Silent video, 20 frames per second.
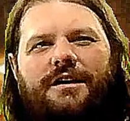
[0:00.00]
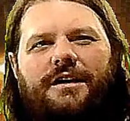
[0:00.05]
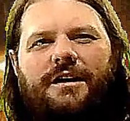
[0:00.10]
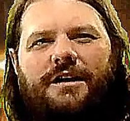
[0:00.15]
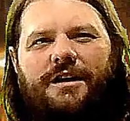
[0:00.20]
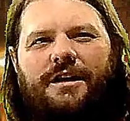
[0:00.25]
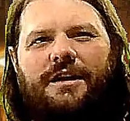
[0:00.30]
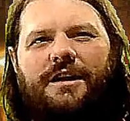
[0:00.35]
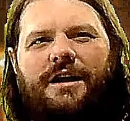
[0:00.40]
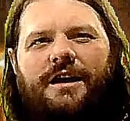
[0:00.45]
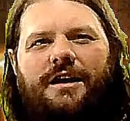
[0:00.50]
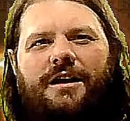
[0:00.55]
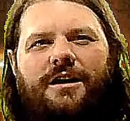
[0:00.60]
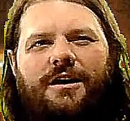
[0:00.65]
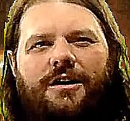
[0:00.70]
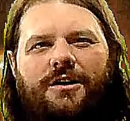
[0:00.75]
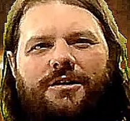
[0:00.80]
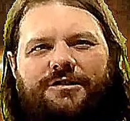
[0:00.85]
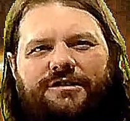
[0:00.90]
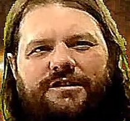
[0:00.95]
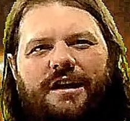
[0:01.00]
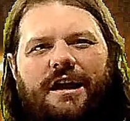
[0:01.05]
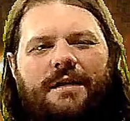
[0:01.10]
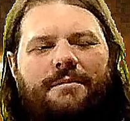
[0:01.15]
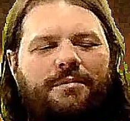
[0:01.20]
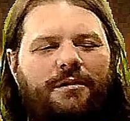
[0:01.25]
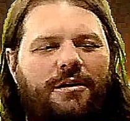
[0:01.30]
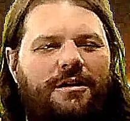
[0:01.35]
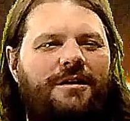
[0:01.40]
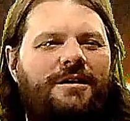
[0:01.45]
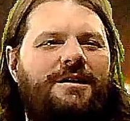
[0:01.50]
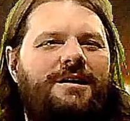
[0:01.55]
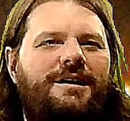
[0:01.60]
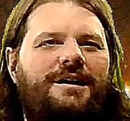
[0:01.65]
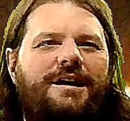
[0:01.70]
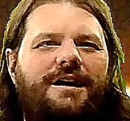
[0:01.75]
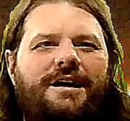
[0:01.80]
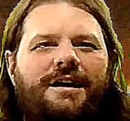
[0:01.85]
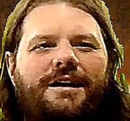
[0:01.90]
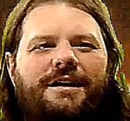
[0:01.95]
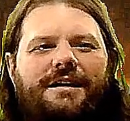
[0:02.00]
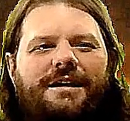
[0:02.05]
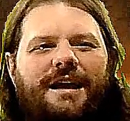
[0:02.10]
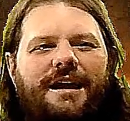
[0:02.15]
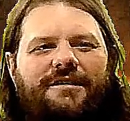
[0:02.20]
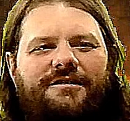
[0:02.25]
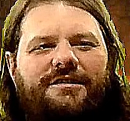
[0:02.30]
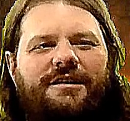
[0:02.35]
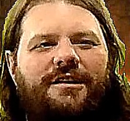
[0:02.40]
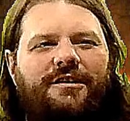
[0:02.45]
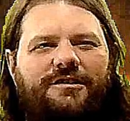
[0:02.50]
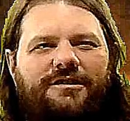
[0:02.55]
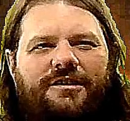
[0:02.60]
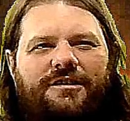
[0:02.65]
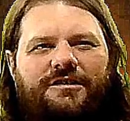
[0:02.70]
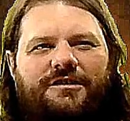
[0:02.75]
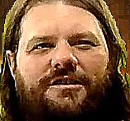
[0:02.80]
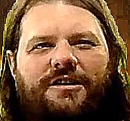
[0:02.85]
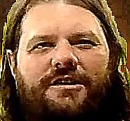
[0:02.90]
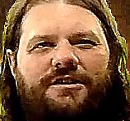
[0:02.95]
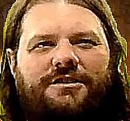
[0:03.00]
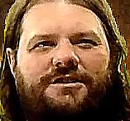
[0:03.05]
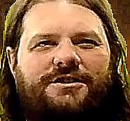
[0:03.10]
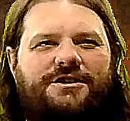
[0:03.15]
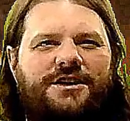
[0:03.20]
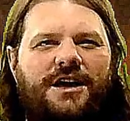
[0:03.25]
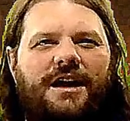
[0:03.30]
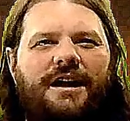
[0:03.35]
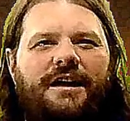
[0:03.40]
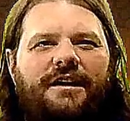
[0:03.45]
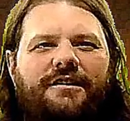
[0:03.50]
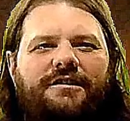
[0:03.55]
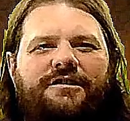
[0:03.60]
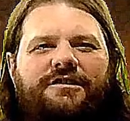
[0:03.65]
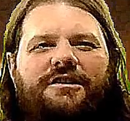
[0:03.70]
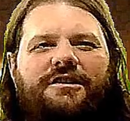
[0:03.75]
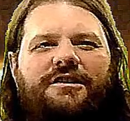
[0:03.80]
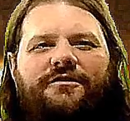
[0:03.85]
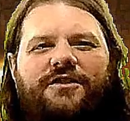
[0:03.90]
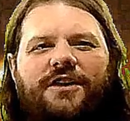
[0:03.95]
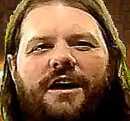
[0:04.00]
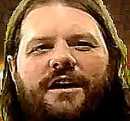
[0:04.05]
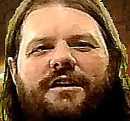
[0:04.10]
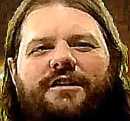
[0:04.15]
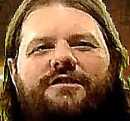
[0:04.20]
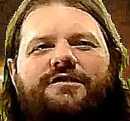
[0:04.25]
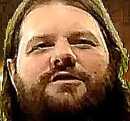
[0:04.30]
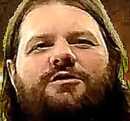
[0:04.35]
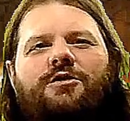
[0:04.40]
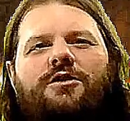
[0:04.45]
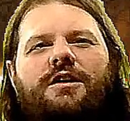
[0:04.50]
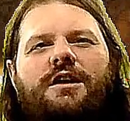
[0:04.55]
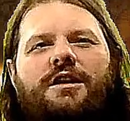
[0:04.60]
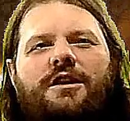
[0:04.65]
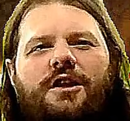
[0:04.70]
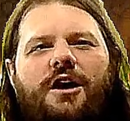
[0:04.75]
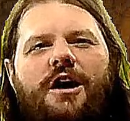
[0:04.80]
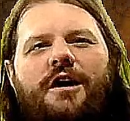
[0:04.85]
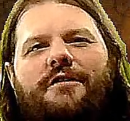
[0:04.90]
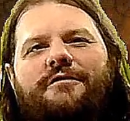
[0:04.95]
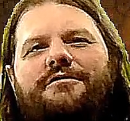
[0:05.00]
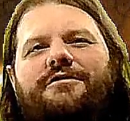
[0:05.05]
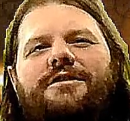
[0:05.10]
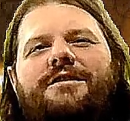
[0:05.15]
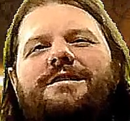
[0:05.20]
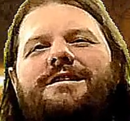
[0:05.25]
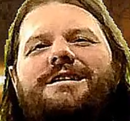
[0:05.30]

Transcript: And then they all scamper, and Castiel says, "The giant stuffed dinosaur in love."